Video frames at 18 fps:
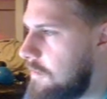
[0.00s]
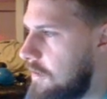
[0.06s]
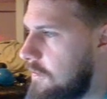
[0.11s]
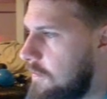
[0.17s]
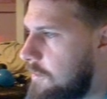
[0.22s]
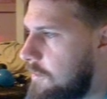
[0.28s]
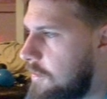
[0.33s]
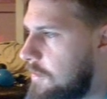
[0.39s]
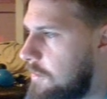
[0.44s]

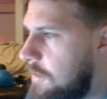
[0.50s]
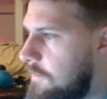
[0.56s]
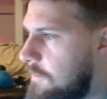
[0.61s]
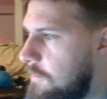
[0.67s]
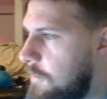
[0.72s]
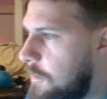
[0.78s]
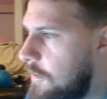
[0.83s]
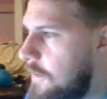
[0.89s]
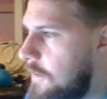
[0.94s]
to put them up
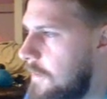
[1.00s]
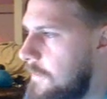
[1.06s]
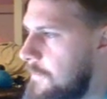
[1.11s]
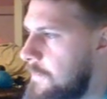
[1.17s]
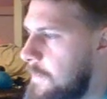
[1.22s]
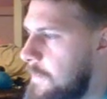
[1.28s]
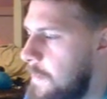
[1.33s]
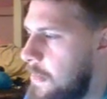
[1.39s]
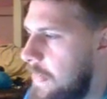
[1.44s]
for.
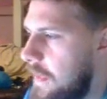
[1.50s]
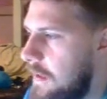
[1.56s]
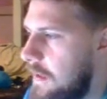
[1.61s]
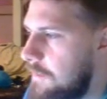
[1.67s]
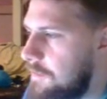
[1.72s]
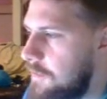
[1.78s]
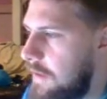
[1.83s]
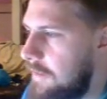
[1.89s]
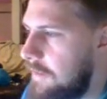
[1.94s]

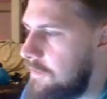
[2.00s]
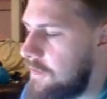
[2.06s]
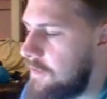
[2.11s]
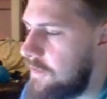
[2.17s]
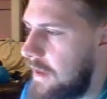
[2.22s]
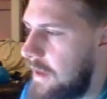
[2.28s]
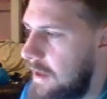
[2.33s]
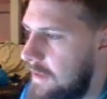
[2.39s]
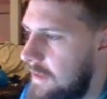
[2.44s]
So after
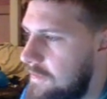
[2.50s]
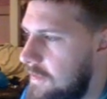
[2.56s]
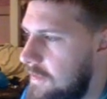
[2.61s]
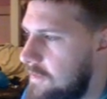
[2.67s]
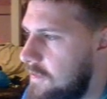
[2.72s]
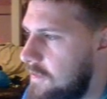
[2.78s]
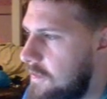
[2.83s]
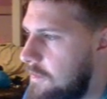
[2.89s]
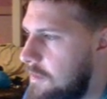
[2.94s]
tax, that's going to be